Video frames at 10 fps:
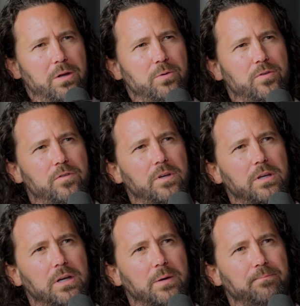do you
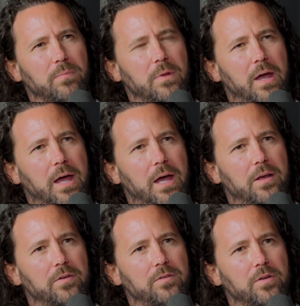see
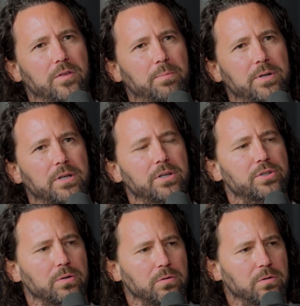as the
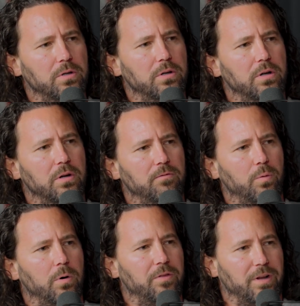potential
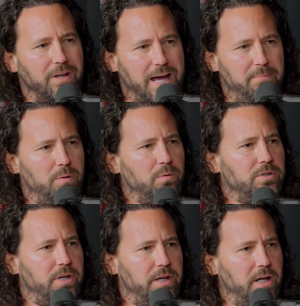for the lab that we're
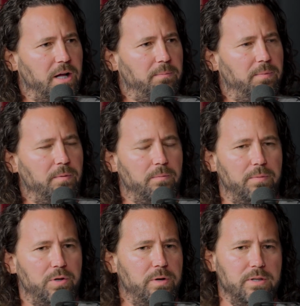setting up
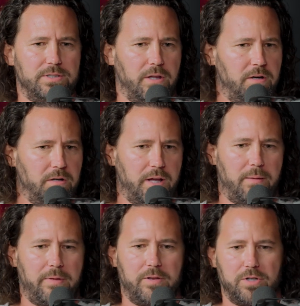between the cellular
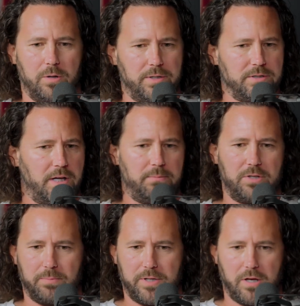lab and the genomics lab,
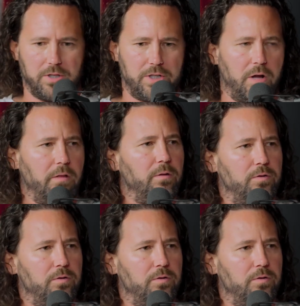digital pathology, all of